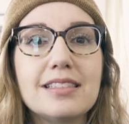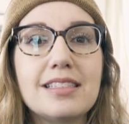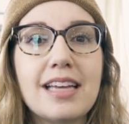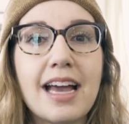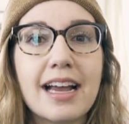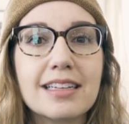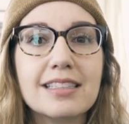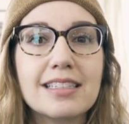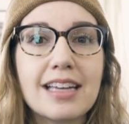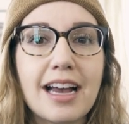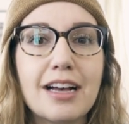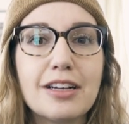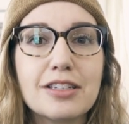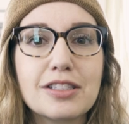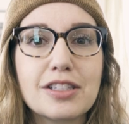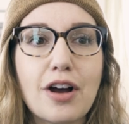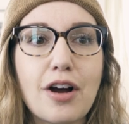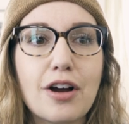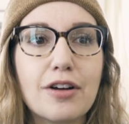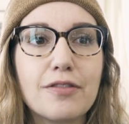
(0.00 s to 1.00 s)

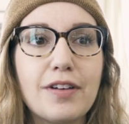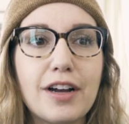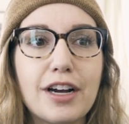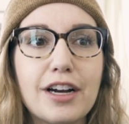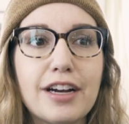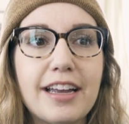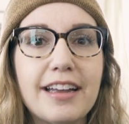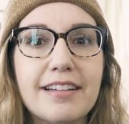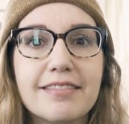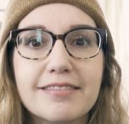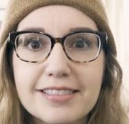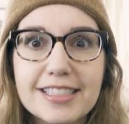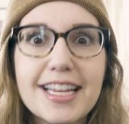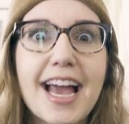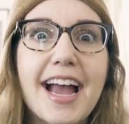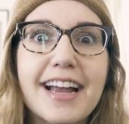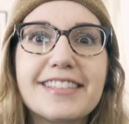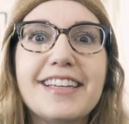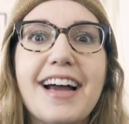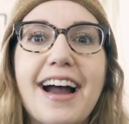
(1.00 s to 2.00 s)
textiles are very
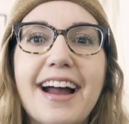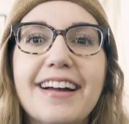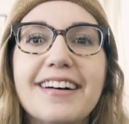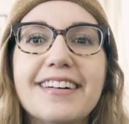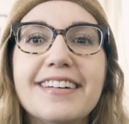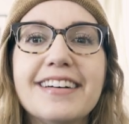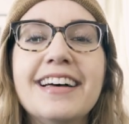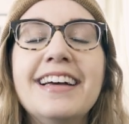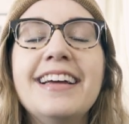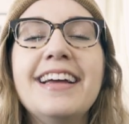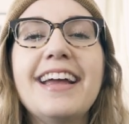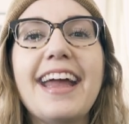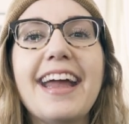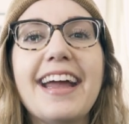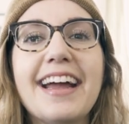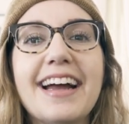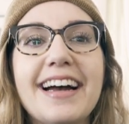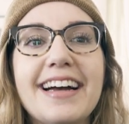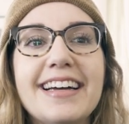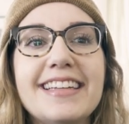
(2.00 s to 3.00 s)
tactile,
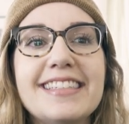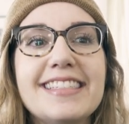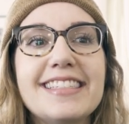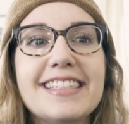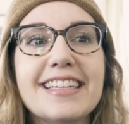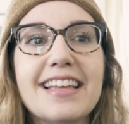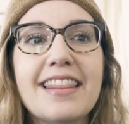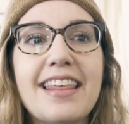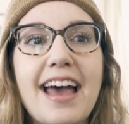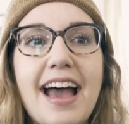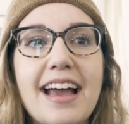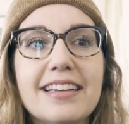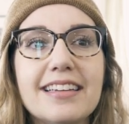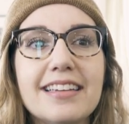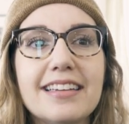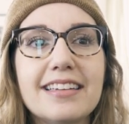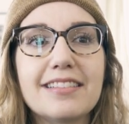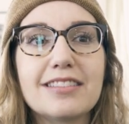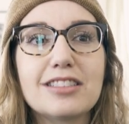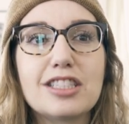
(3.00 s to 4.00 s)
and that
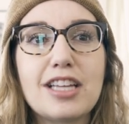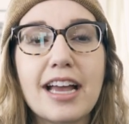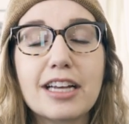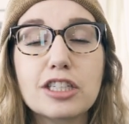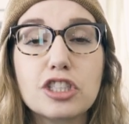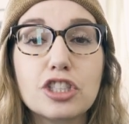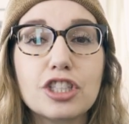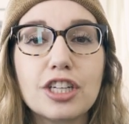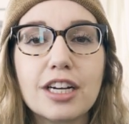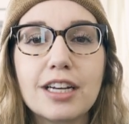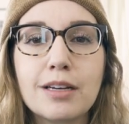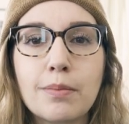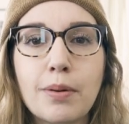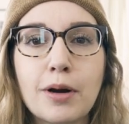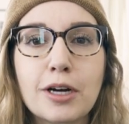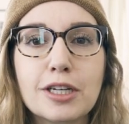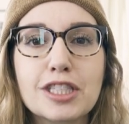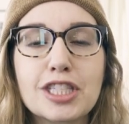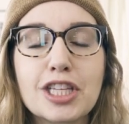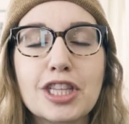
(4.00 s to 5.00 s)
texture in
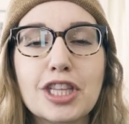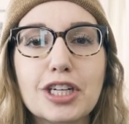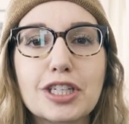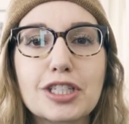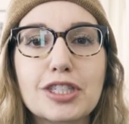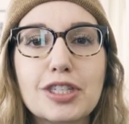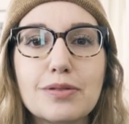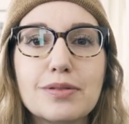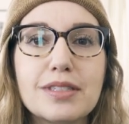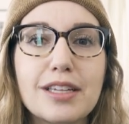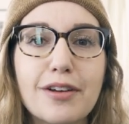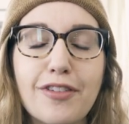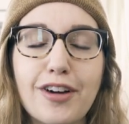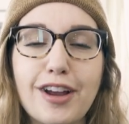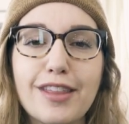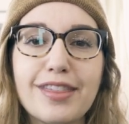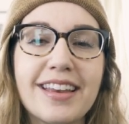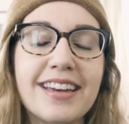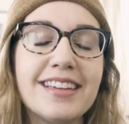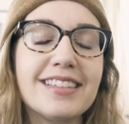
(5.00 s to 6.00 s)
person looks so
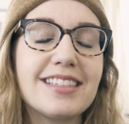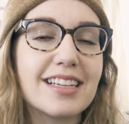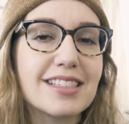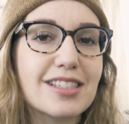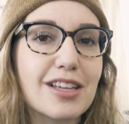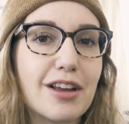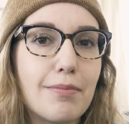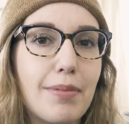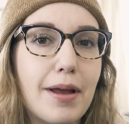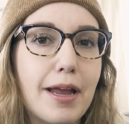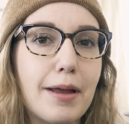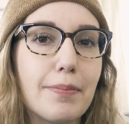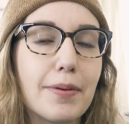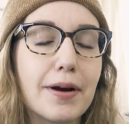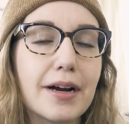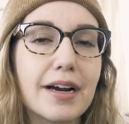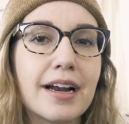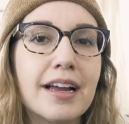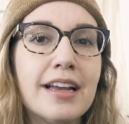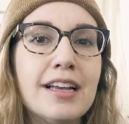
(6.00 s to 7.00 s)
different than it does on
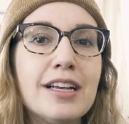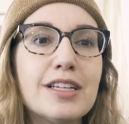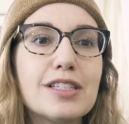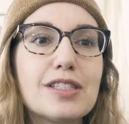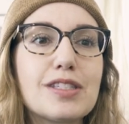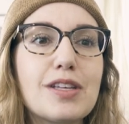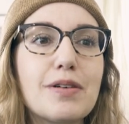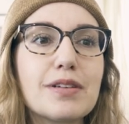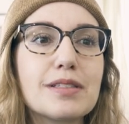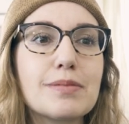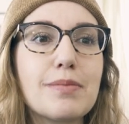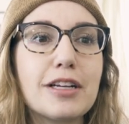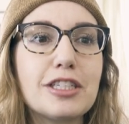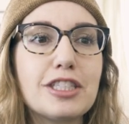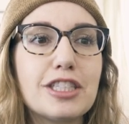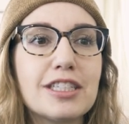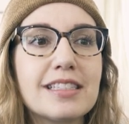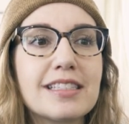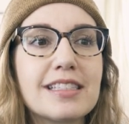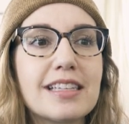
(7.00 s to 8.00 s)
paper. So as
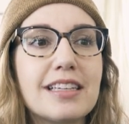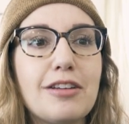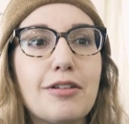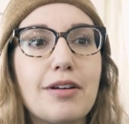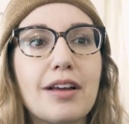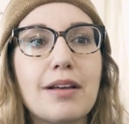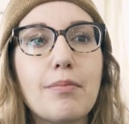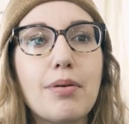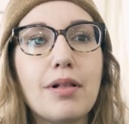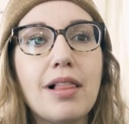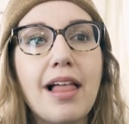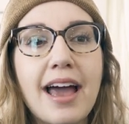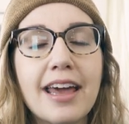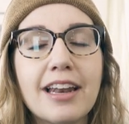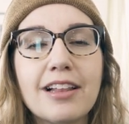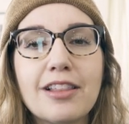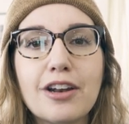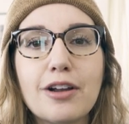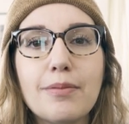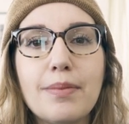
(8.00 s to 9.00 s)
much as you can
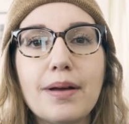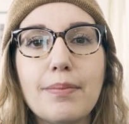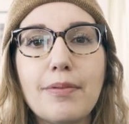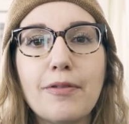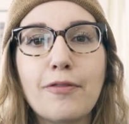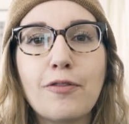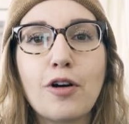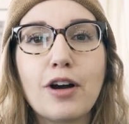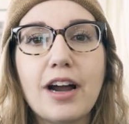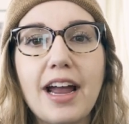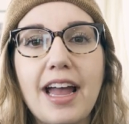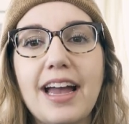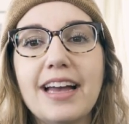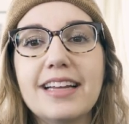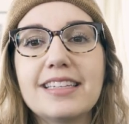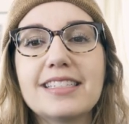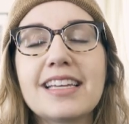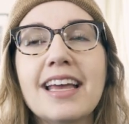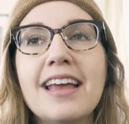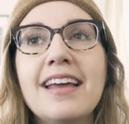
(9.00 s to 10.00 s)
plan a little bit
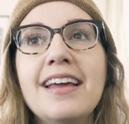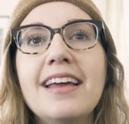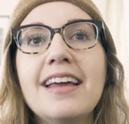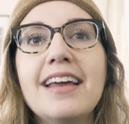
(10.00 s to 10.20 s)
beforehand,